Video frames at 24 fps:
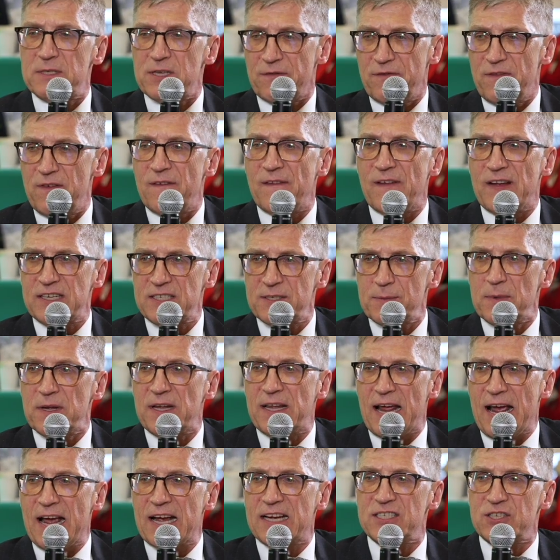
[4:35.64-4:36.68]
of investment
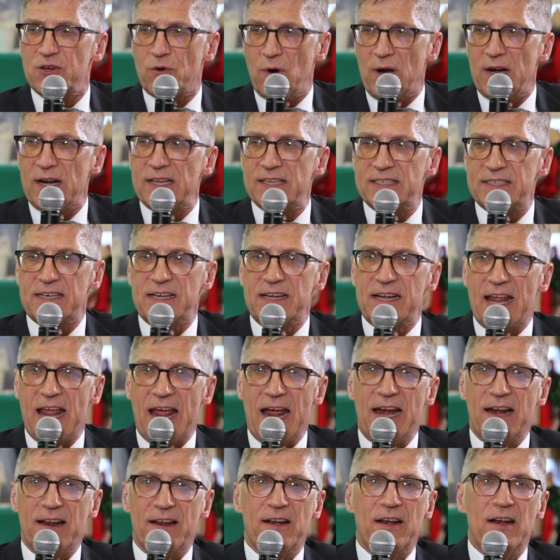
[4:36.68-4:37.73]
tax credits in
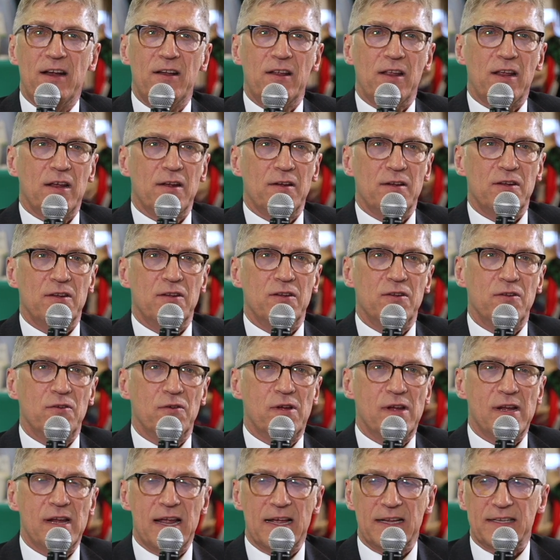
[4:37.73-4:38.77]
Canada. You
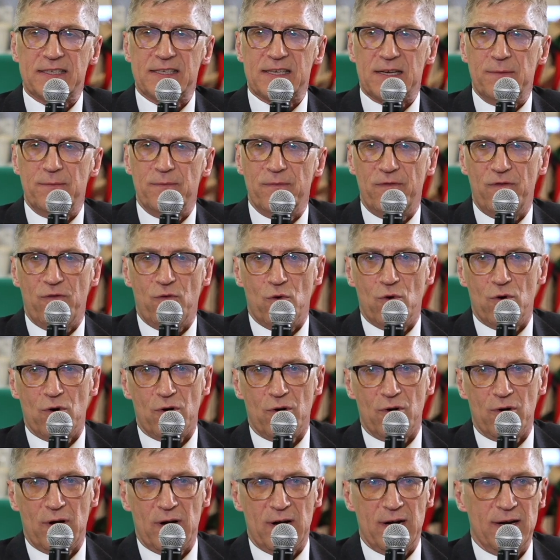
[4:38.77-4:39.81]
can get some
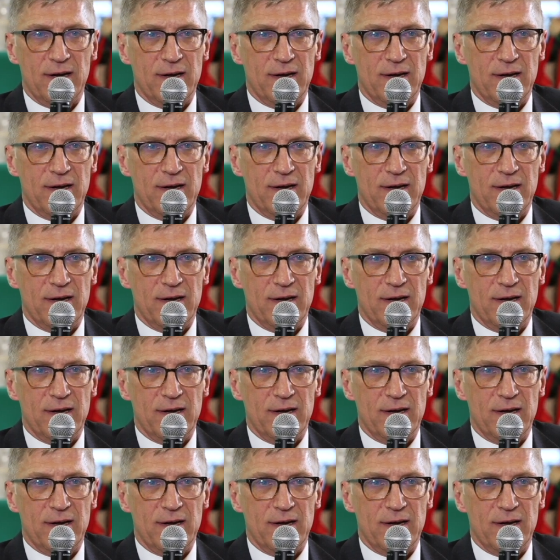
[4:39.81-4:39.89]
for